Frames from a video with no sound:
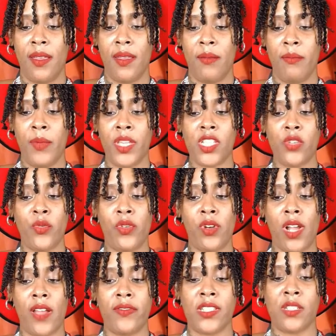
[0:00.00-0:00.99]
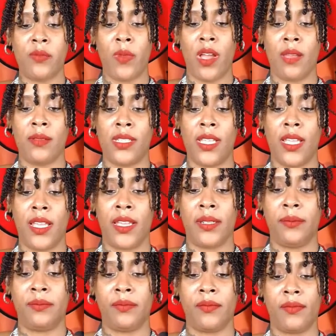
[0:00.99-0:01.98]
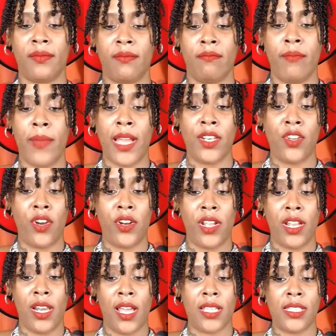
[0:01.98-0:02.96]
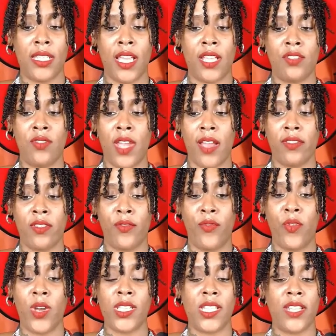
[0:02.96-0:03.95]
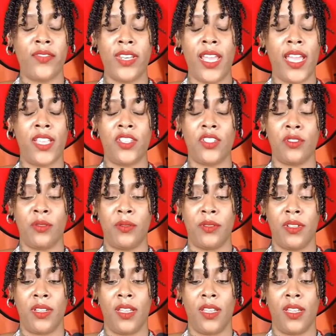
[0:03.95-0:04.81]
Mr. Rudolph's mom said, "My daughter-in-law said you have the voice of an angel."